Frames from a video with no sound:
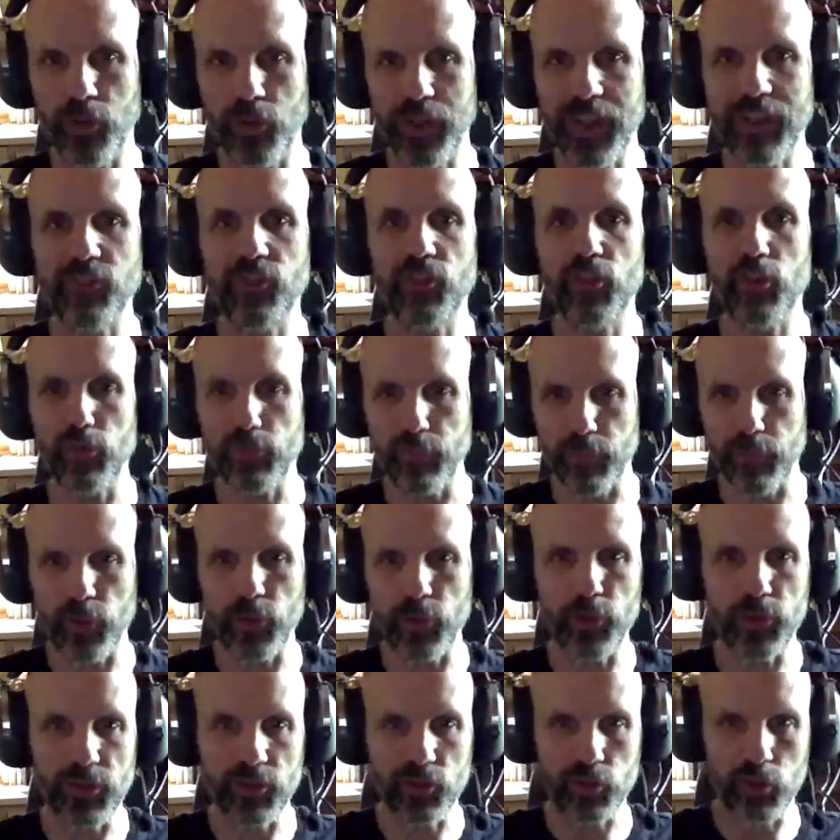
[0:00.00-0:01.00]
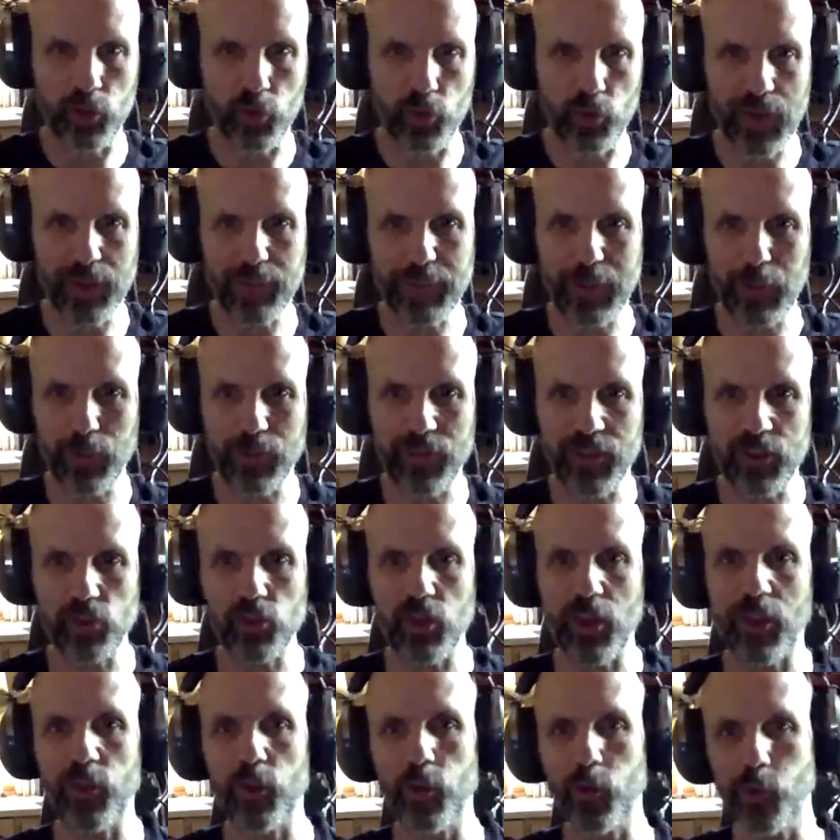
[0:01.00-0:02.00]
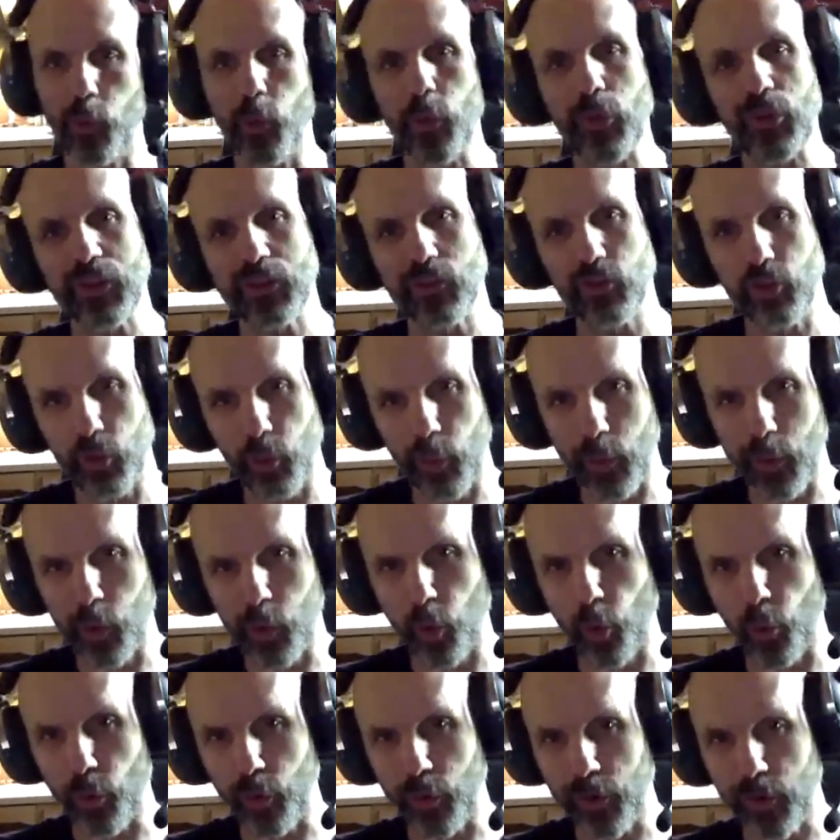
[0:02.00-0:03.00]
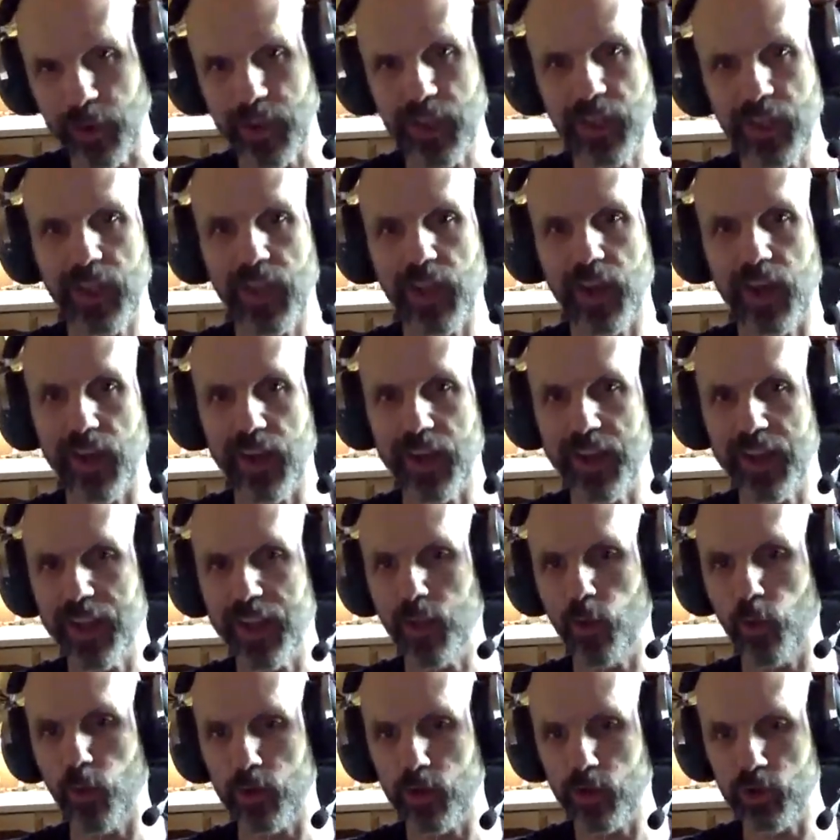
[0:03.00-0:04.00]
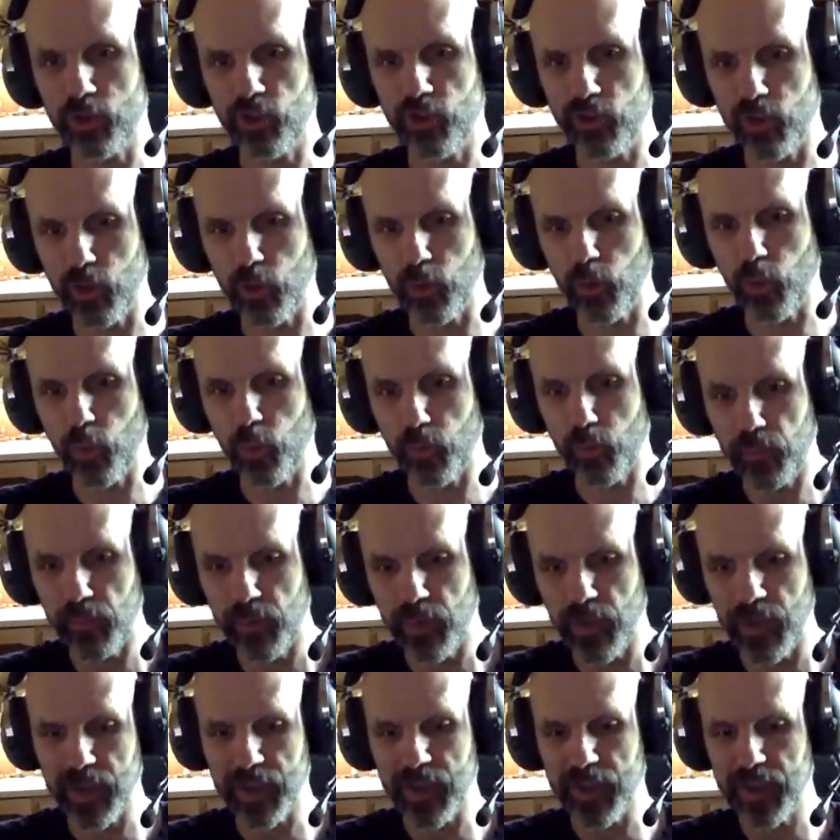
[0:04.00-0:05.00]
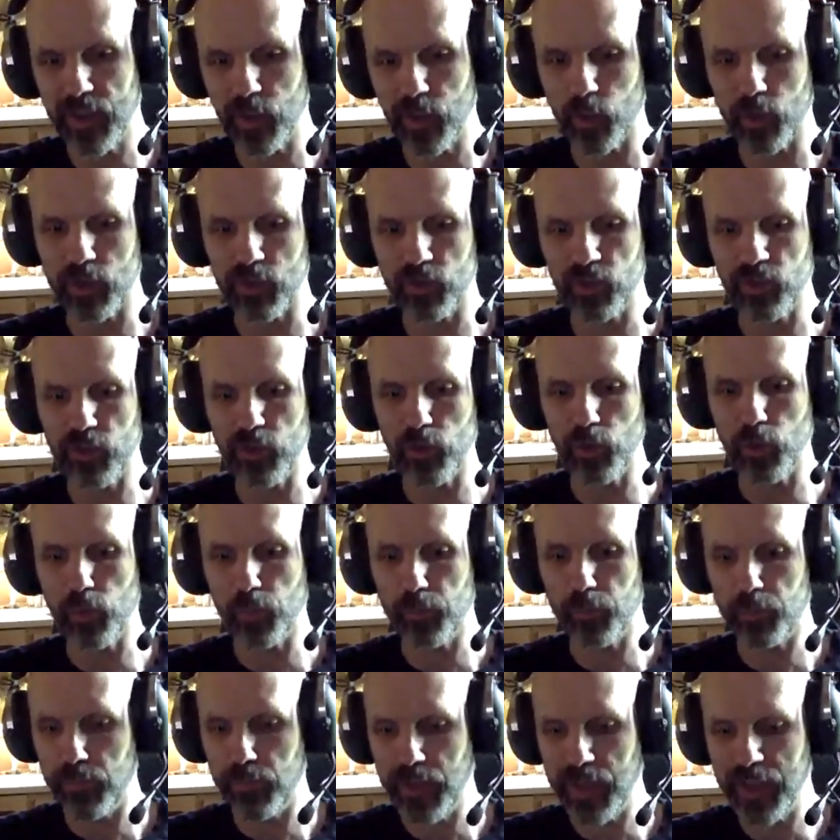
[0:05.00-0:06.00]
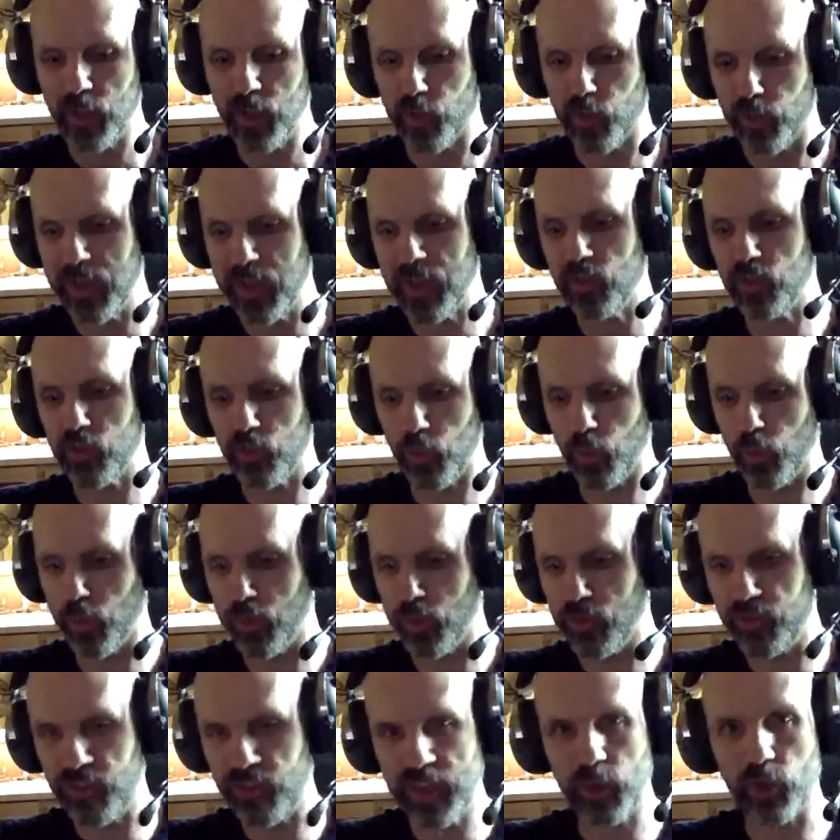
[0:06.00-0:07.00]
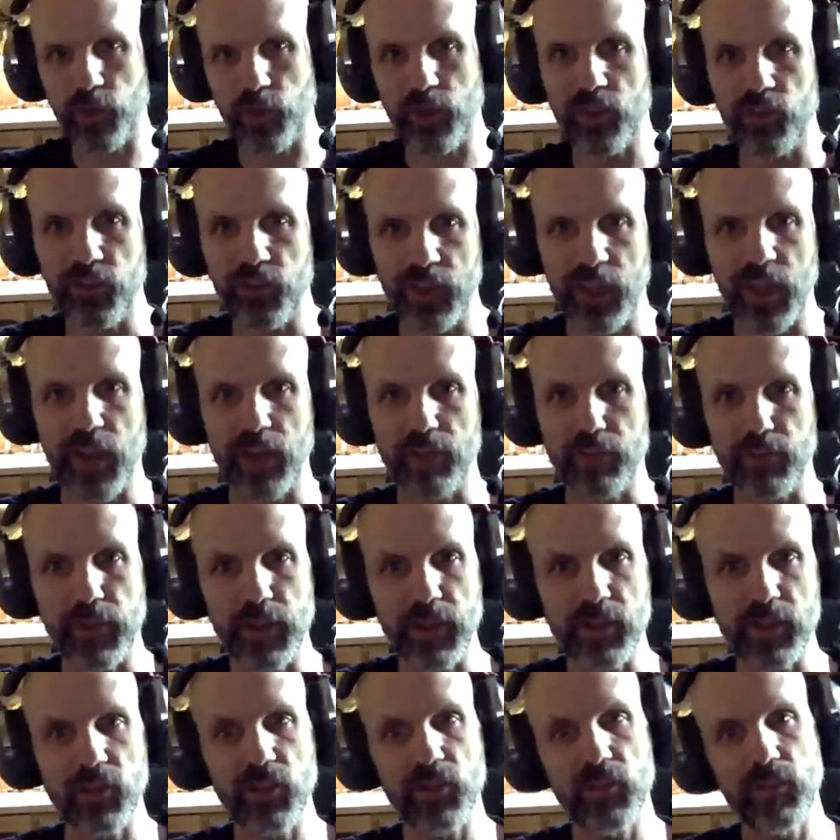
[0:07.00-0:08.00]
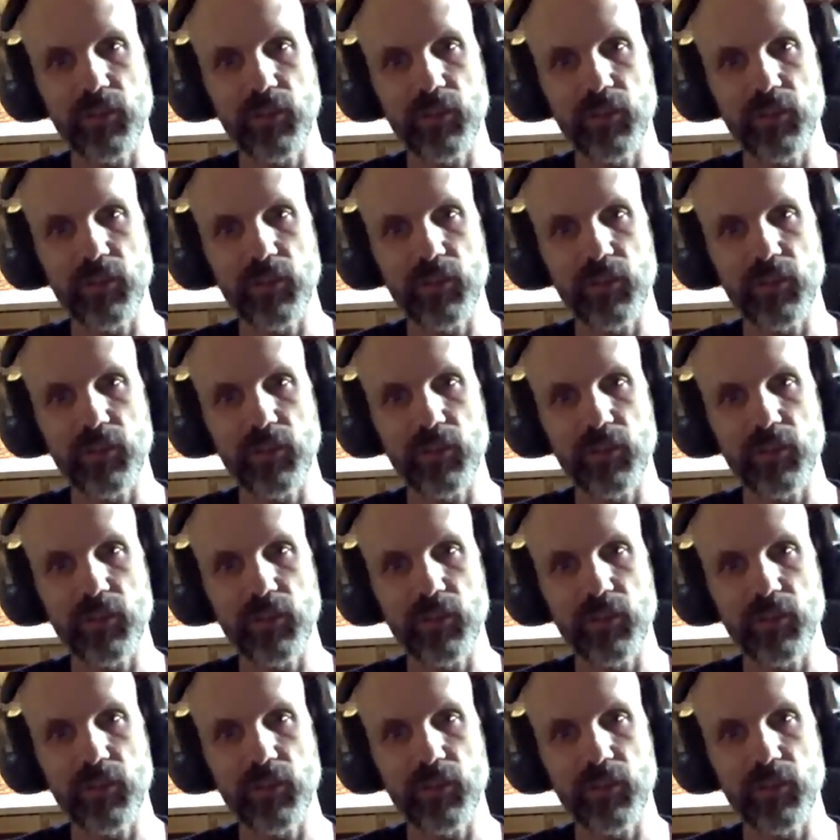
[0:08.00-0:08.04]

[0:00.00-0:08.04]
into further disagreement with each other or into accord in order to increase or decrease the conflict.